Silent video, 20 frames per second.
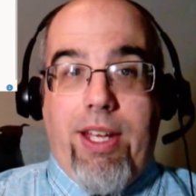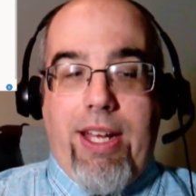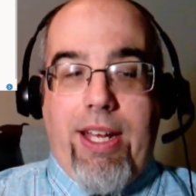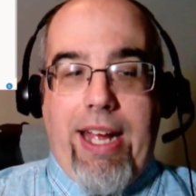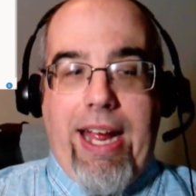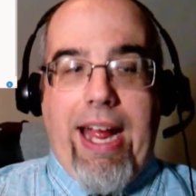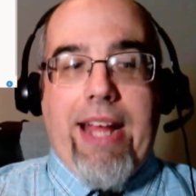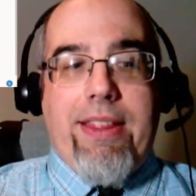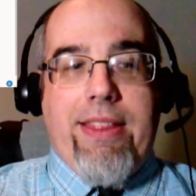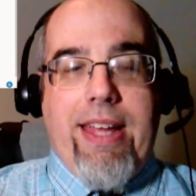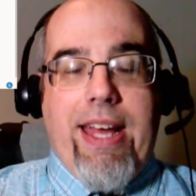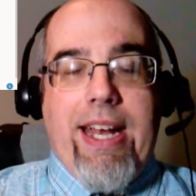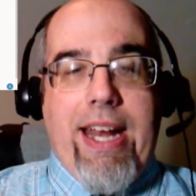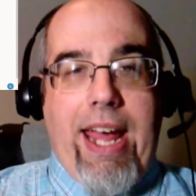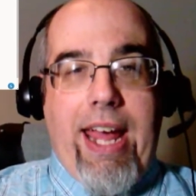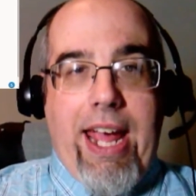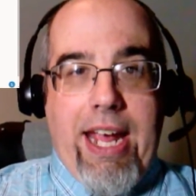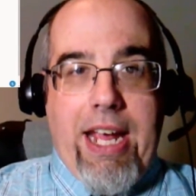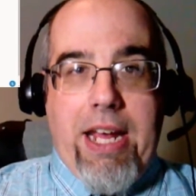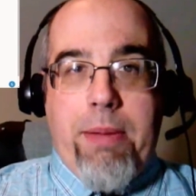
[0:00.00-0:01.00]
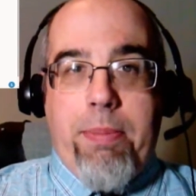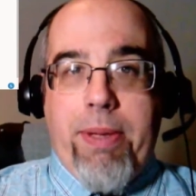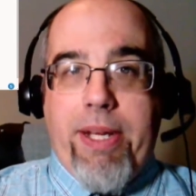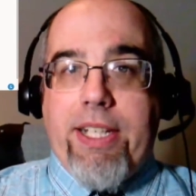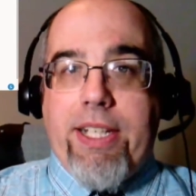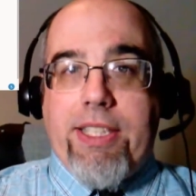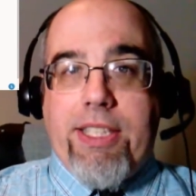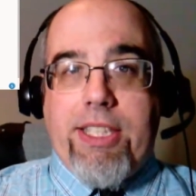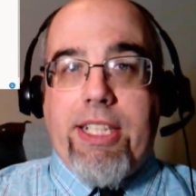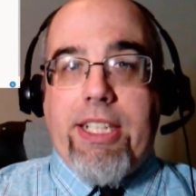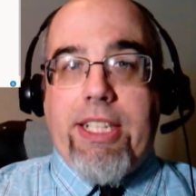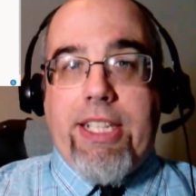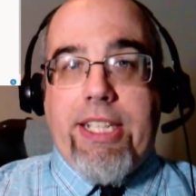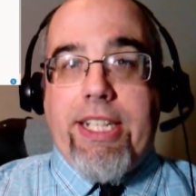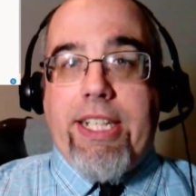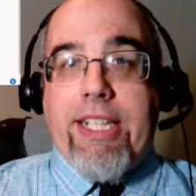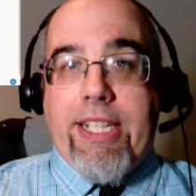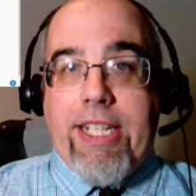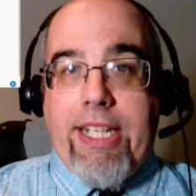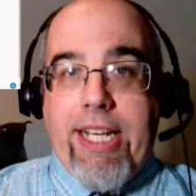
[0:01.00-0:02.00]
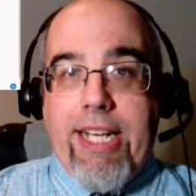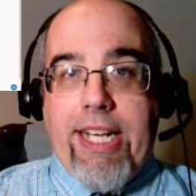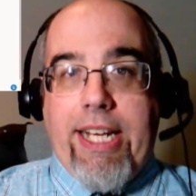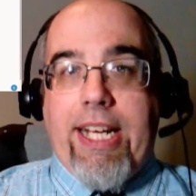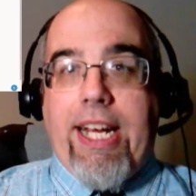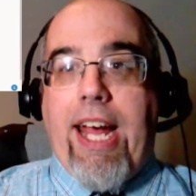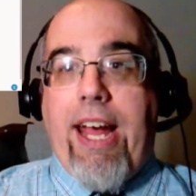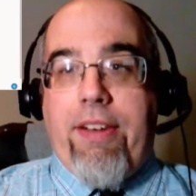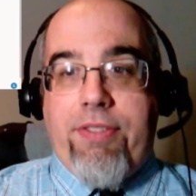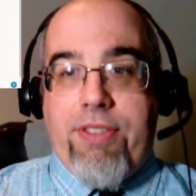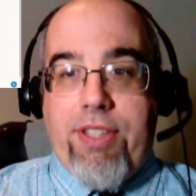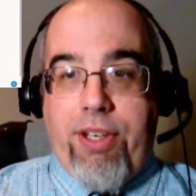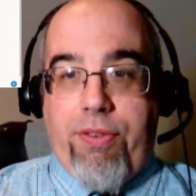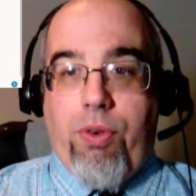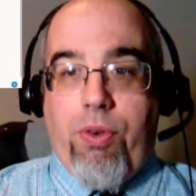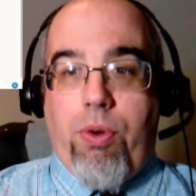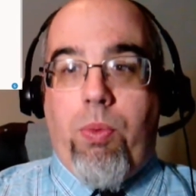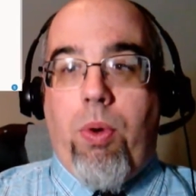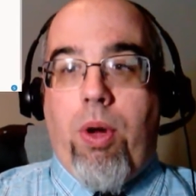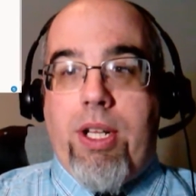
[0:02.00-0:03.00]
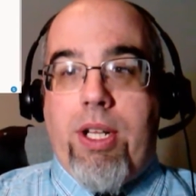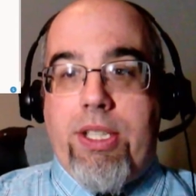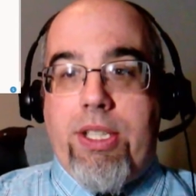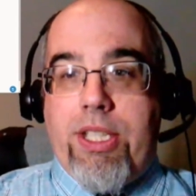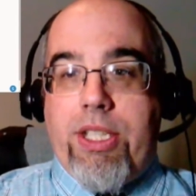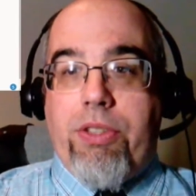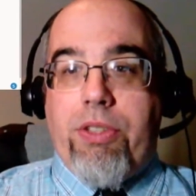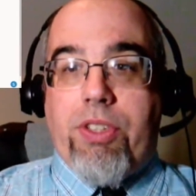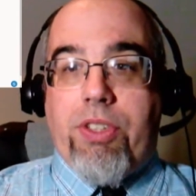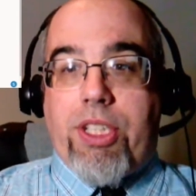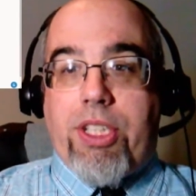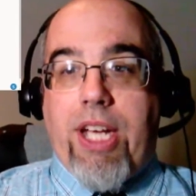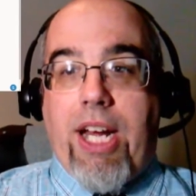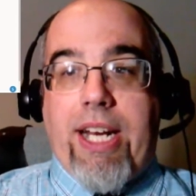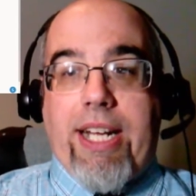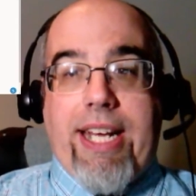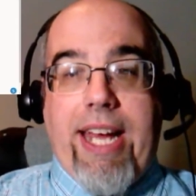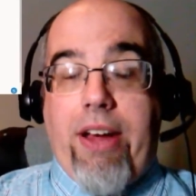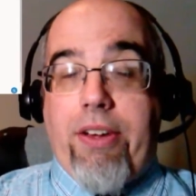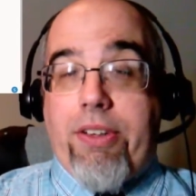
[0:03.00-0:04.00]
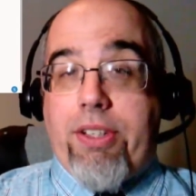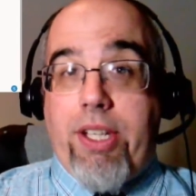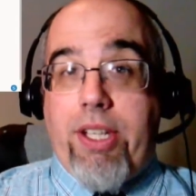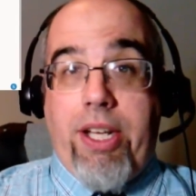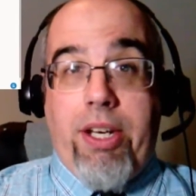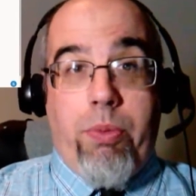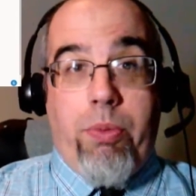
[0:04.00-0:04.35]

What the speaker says: And then A, B, C, D, and E have different ones, and you've just got to calculate it